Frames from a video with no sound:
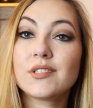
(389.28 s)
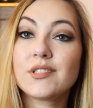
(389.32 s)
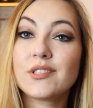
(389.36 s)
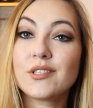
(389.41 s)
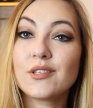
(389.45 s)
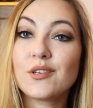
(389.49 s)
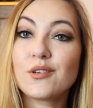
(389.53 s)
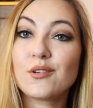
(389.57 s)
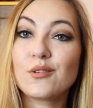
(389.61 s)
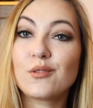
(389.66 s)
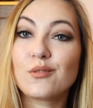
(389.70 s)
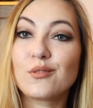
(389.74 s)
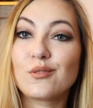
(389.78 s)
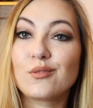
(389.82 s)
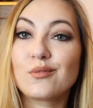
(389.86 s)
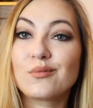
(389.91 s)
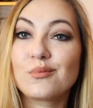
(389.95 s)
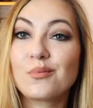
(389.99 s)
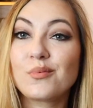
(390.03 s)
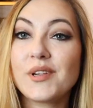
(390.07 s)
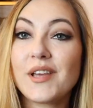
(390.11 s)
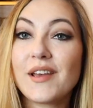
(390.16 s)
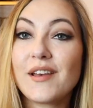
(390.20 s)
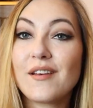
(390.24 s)
So
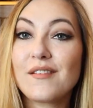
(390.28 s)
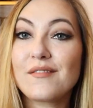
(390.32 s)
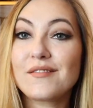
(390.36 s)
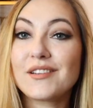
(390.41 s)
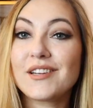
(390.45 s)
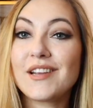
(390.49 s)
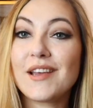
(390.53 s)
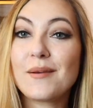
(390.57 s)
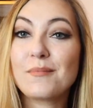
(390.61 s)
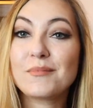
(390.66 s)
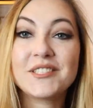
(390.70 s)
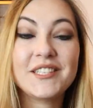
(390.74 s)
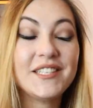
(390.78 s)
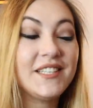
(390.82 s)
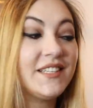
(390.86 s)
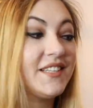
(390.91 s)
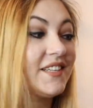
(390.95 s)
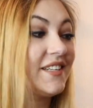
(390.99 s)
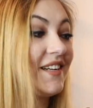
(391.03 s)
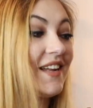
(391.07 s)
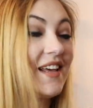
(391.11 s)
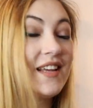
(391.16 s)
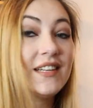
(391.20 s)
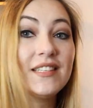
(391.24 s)
we have an empty
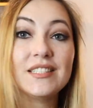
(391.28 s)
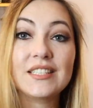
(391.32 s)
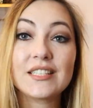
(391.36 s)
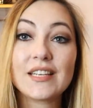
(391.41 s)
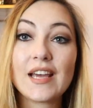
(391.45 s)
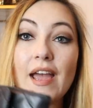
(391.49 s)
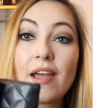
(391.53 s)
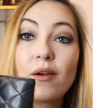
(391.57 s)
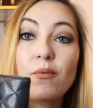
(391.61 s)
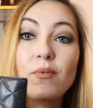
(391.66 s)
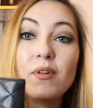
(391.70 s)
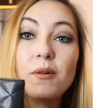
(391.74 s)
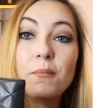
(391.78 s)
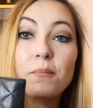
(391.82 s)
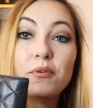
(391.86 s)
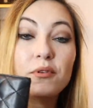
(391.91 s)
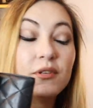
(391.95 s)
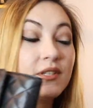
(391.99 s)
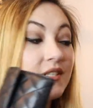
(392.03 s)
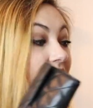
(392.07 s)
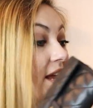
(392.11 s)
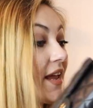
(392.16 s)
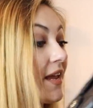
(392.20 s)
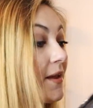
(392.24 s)
net. I will
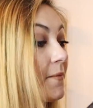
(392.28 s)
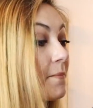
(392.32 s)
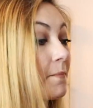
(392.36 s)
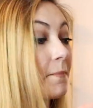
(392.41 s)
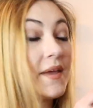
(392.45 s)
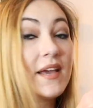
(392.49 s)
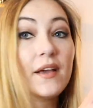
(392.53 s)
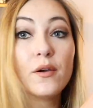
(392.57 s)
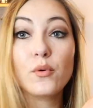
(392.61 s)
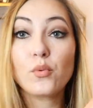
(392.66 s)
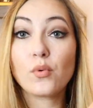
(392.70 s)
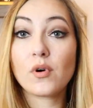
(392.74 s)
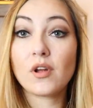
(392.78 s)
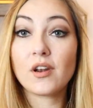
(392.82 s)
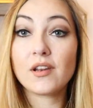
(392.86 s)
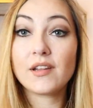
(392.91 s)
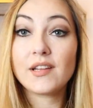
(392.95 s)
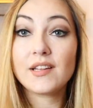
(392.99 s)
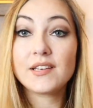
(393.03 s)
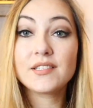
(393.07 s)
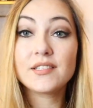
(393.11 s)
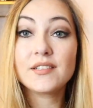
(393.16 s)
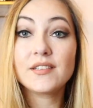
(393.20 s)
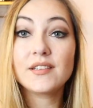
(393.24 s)
put a big
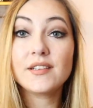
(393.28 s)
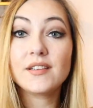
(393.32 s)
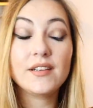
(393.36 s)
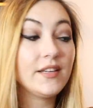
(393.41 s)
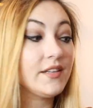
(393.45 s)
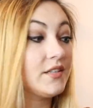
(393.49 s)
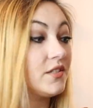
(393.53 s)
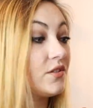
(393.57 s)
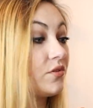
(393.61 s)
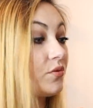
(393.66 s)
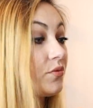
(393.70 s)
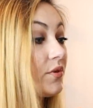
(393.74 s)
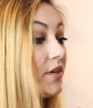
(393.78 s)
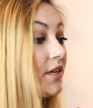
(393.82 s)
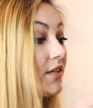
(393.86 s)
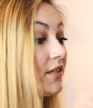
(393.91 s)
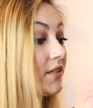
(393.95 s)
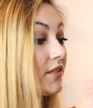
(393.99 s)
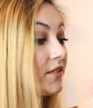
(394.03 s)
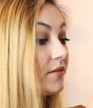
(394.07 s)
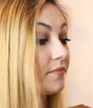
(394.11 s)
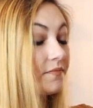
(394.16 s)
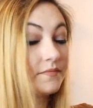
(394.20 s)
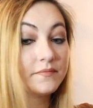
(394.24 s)
wallet into
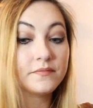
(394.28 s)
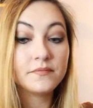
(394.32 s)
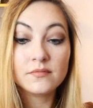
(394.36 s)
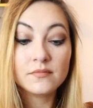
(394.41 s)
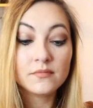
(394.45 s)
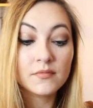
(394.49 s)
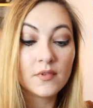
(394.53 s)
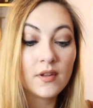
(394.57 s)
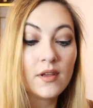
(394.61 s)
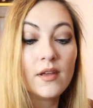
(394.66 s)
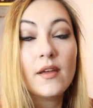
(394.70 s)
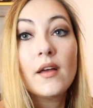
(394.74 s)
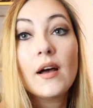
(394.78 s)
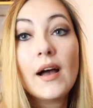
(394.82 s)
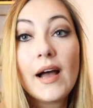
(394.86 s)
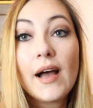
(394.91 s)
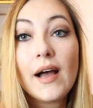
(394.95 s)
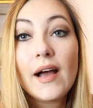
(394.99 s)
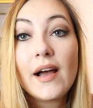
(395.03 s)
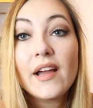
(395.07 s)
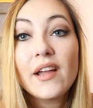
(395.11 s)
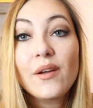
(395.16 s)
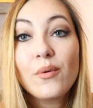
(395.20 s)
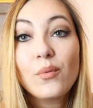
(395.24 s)
it.
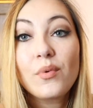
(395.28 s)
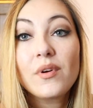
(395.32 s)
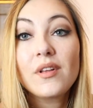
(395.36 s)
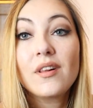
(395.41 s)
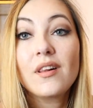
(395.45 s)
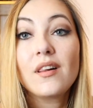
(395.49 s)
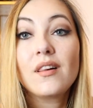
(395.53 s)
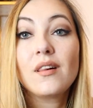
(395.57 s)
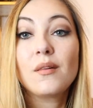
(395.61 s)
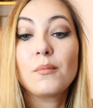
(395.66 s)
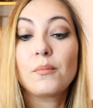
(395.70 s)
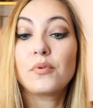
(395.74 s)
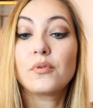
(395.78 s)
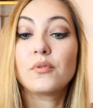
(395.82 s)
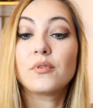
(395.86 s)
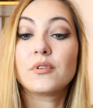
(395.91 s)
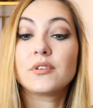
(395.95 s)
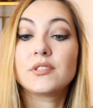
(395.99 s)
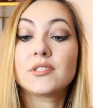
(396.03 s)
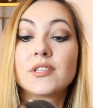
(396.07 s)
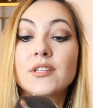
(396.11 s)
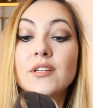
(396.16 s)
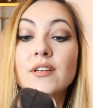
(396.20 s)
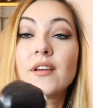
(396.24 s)
I will
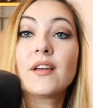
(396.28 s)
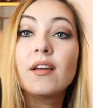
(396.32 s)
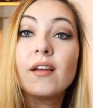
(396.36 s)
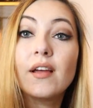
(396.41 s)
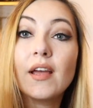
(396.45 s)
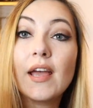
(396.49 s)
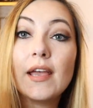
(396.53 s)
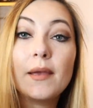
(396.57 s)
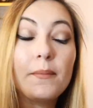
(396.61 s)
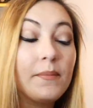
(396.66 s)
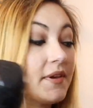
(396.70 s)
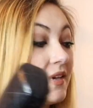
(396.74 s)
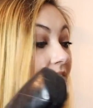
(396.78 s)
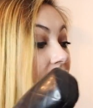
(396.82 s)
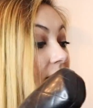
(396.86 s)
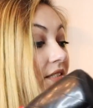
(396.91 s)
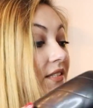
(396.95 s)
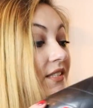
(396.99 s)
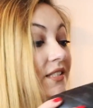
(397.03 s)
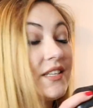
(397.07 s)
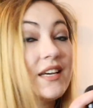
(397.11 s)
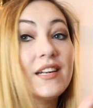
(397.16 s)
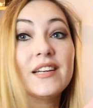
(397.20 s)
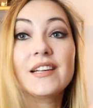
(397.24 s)
put a big
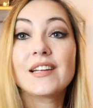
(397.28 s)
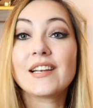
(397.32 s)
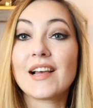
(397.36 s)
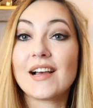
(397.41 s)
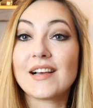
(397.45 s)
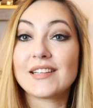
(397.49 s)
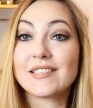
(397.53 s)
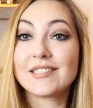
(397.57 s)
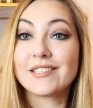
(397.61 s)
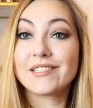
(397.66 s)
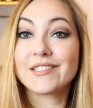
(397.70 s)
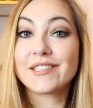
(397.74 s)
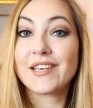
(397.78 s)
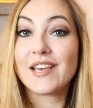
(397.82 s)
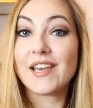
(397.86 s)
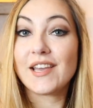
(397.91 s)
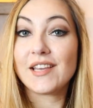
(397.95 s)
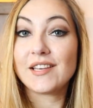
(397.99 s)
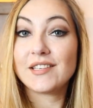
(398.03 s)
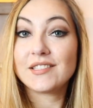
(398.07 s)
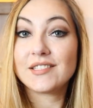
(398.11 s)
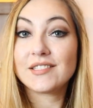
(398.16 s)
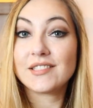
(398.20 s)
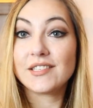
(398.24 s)
sunglasses
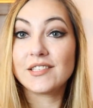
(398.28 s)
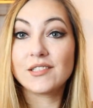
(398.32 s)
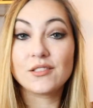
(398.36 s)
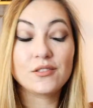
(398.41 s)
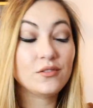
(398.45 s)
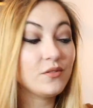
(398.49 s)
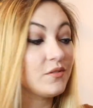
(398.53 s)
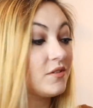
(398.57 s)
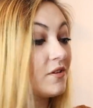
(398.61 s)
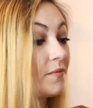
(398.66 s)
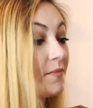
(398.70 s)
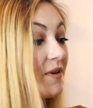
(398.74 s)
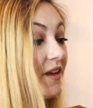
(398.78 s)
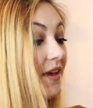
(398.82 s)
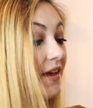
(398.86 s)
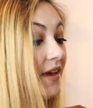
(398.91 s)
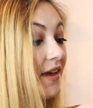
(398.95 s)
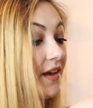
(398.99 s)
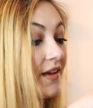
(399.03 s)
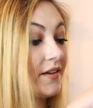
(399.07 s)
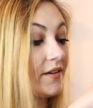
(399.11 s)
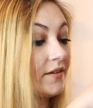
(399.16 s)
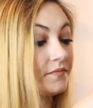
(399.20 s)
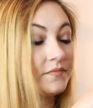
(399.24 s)
case into the
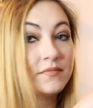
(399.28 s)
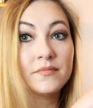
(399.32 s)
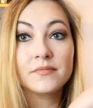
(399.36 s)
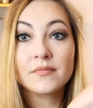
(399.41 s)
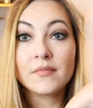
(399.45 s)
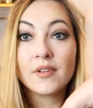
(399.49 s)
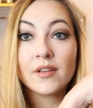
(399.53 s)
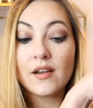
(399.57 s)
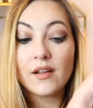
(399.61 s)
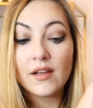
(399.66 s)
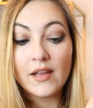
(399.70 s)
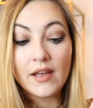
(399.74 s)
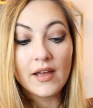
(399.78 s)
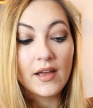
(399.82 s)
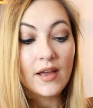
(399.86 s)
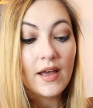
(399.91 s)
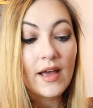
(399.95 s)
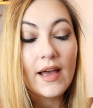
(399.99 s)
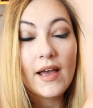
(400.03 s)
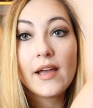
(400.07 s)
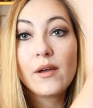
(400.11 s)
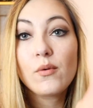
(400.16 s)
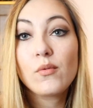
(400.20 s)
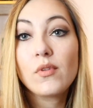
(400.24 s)
bag.
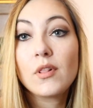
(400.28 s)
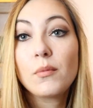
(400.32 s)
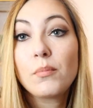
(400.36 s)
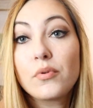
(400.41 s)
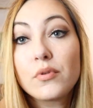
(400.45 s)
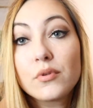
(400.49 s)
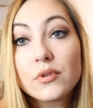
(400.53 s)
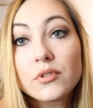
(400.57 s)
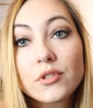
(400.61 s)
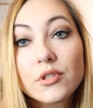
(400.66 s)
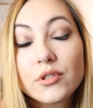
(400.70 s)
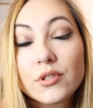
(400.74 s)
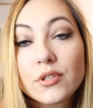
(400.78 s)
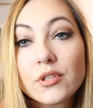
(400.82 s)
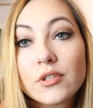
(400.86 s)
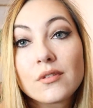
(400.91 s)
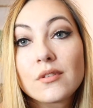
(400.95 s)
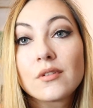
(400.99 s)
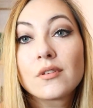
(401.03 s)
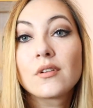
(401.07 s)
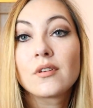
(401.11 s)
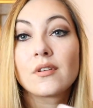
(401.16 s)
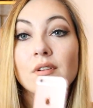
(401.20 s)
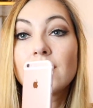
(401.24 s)
I will put
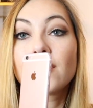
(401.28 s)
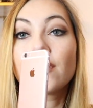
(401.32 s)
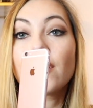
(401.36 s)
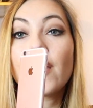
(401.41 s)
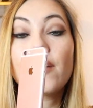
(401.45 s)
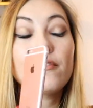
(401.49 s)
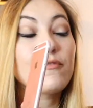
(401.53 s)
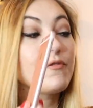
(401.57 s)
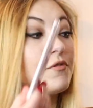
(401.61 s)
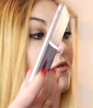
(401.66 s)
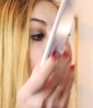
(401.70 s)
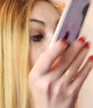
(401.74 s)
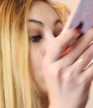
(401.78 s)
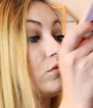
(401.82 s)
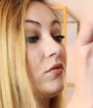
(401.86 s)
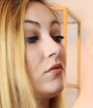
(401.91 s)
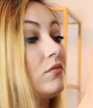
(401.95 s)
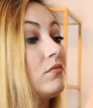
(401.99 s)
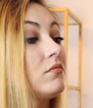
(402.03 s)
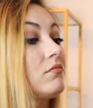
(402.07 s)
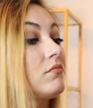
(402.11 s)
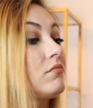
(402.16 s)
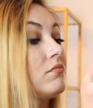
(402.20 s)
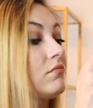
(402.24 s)
a phone
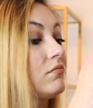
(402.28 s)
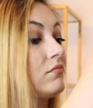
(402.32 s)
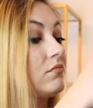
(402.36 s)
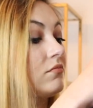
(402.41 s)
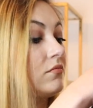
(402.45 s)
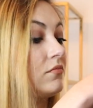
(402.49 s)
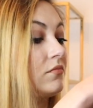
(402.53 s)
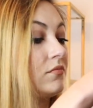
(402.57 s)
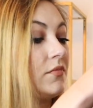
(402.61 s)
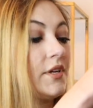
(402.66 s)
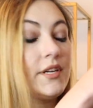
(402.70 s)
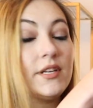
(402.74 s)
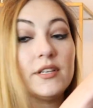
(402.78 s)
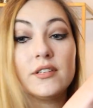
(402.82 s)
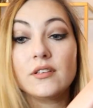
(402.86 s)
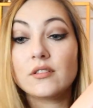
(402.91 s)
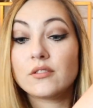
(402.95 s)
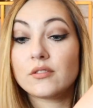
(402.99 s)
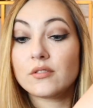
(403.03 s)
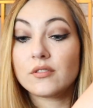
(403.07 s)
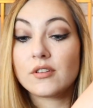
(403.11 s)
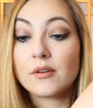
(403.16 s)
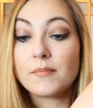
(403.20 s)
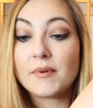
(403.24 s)

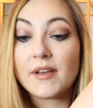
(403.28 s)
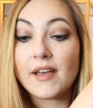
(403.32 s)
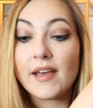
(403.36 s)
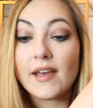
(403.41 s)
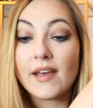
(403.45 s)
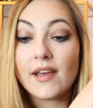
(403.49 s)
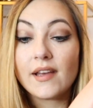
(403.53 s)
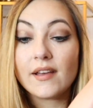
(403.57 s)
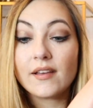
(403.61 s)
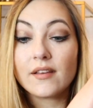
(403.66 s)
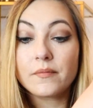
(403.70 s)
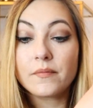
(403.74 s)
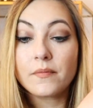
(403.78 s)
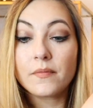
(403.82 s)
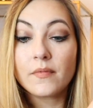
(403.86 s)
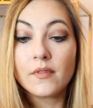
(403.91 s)
into the bag.